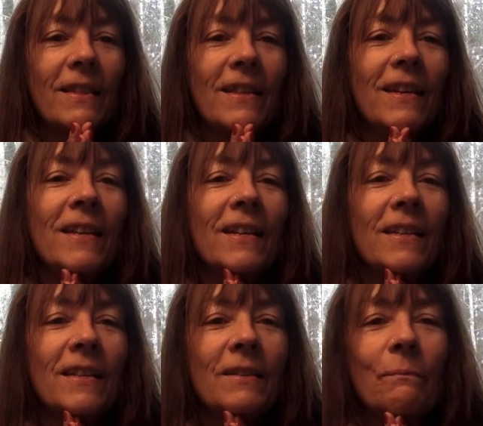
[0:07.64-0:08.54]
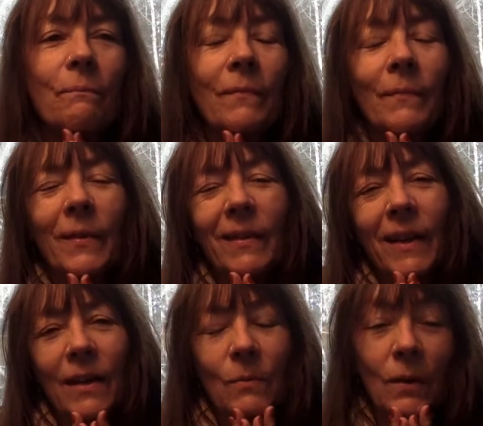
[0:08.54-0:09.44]
the, I
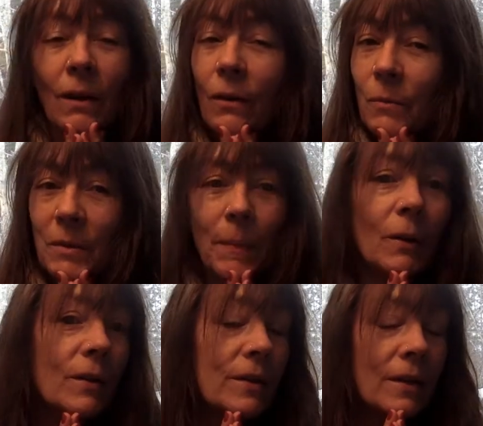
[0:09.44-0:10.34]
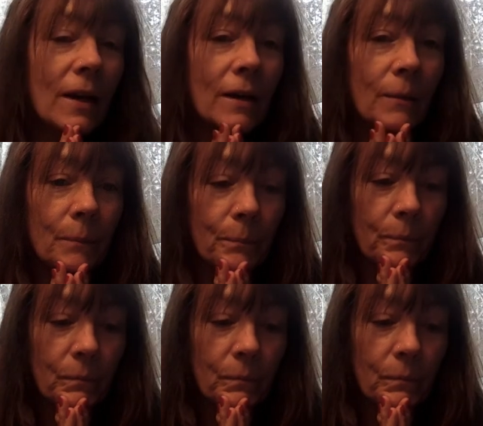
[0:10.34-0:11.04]
guess we'll call them spirits, allow